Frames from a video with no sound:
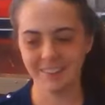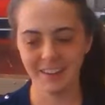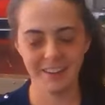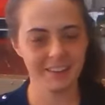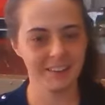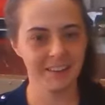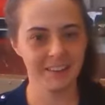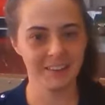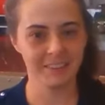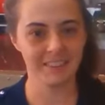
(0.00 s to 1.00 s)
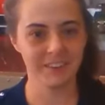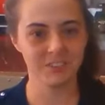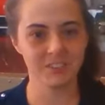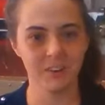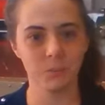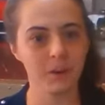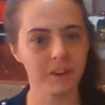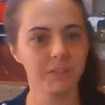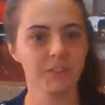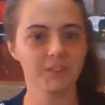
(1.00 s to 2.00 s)
a lot. And as James started
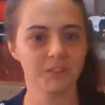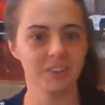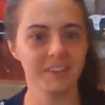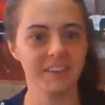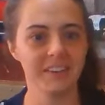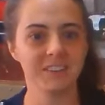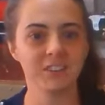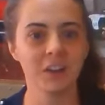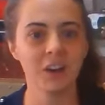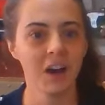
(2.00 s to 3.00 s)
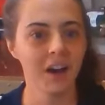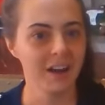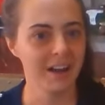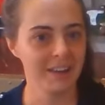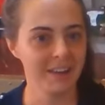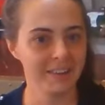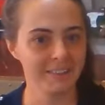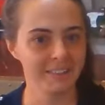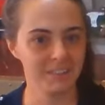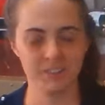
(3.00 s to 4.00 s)
working with Shanyse,
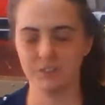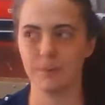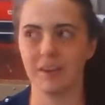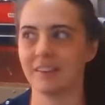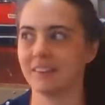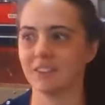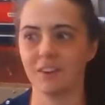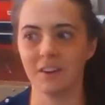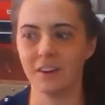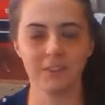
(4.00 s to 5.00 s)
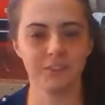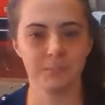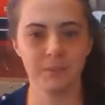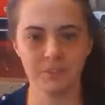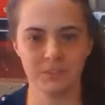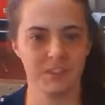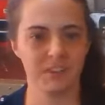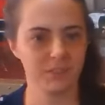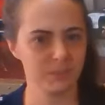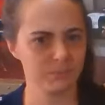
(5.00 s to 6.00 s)
and she's writing this awesome piece, it's
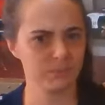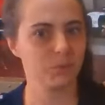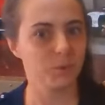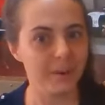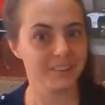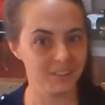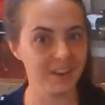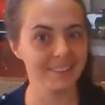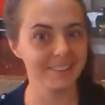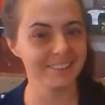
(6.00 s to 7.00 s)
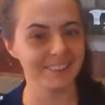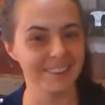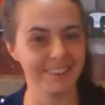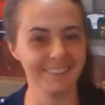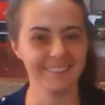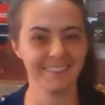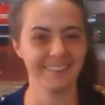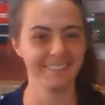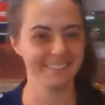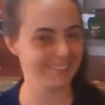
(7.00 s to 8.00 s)
actually quite challenging,
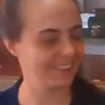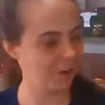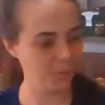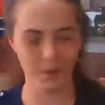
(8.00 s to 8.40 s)
it's,